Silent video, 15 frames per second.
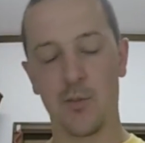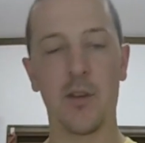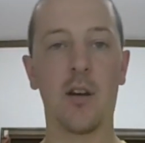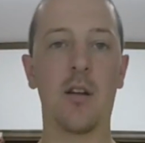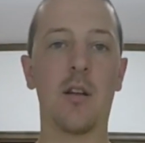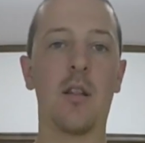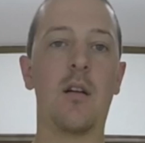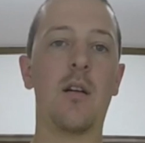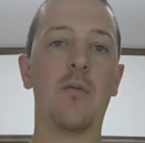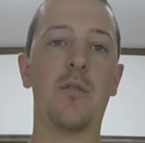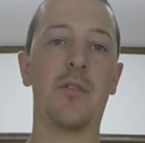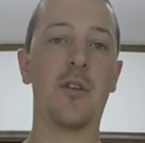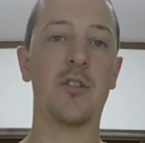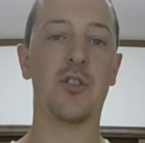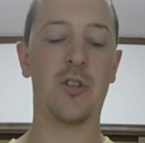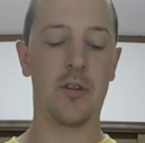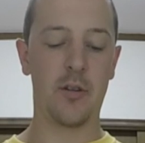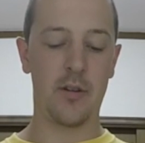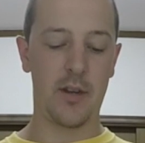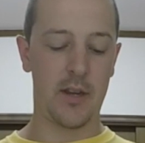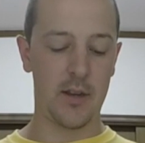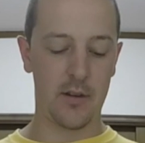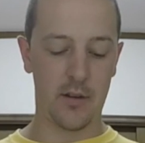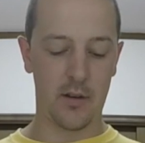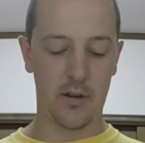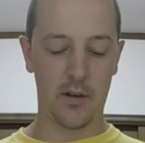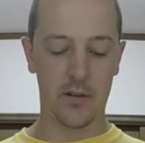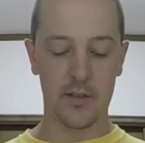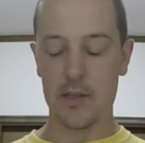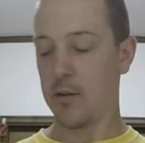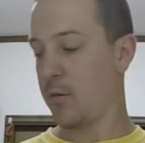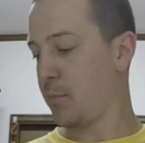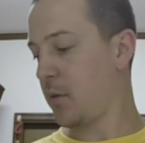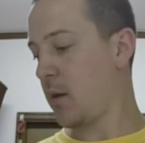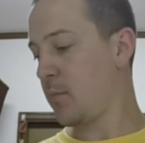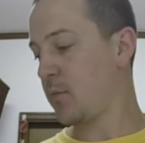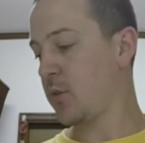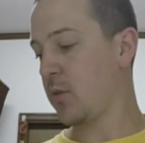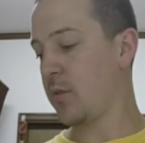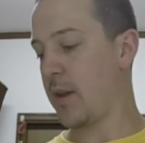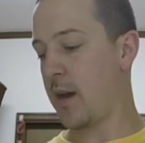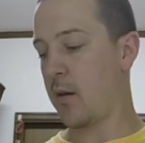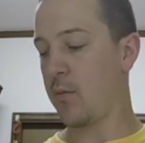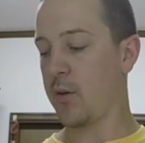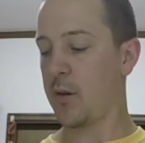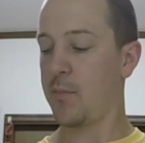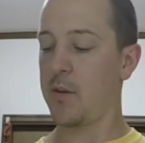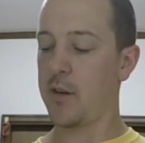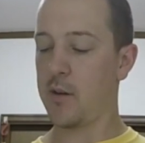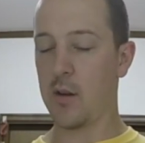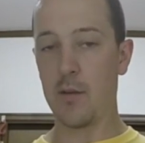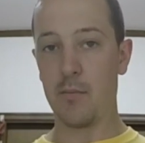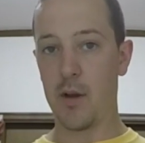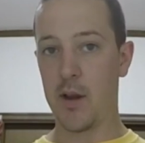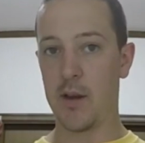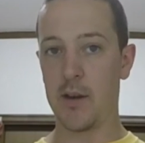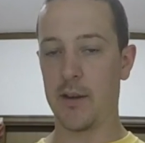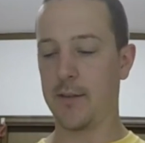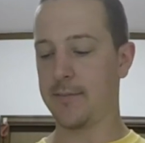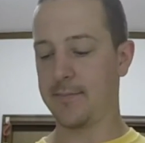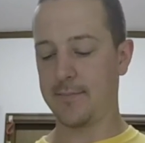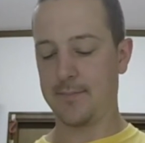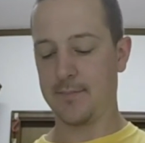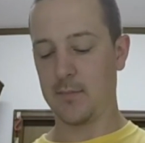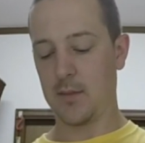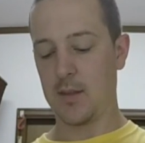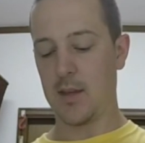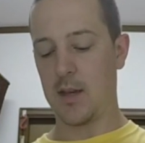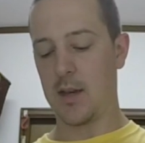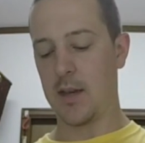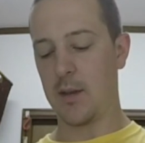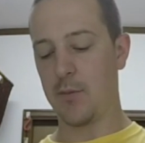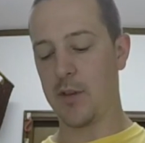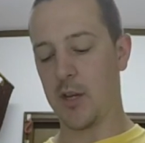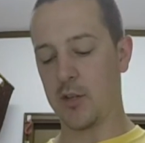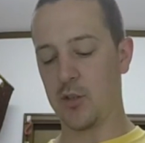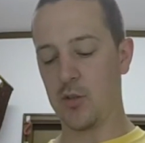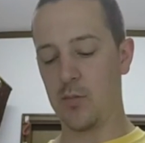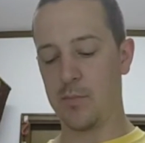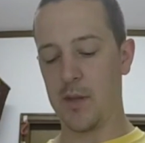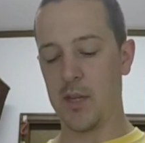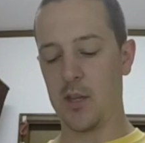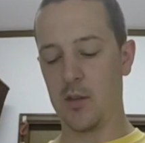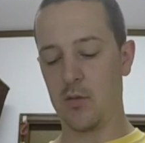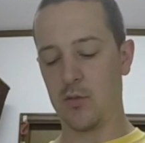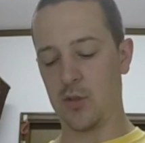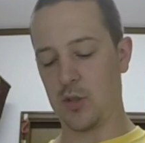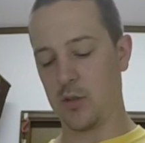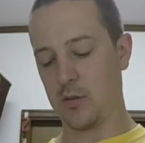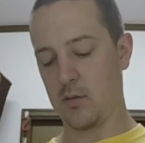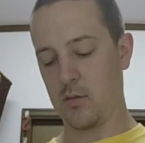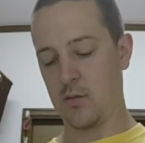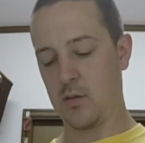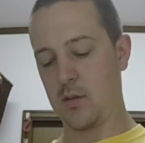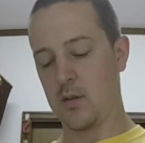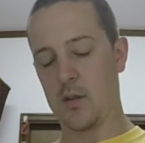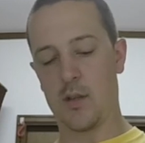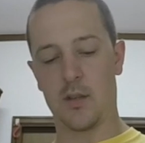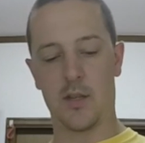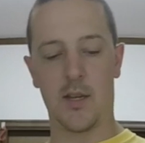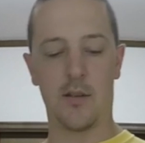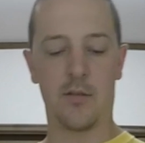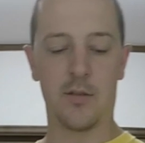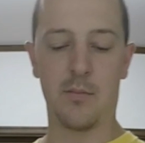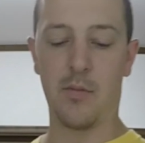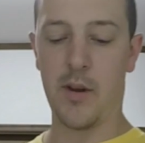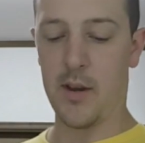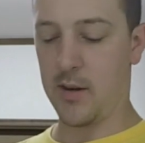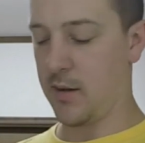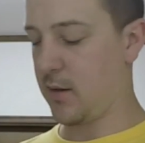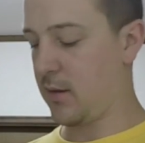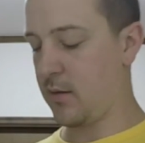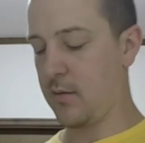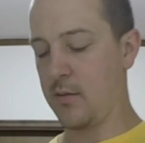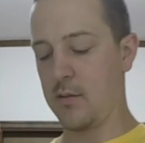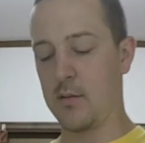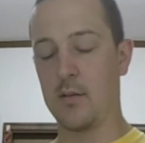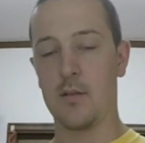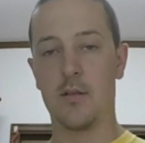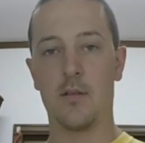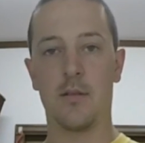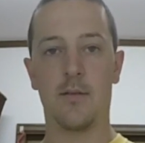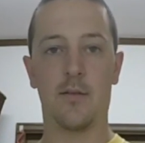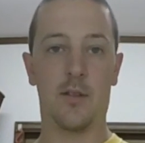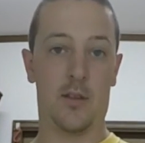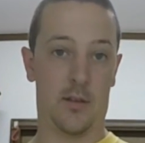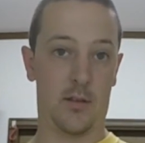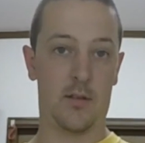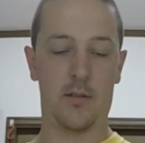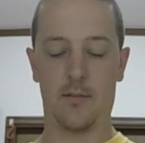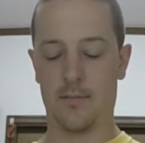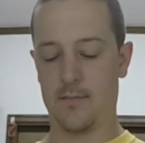we gone along with our sugar and our sour plums. So now we're going to put in our brandy. And we got two big, huge containers of brandy for this.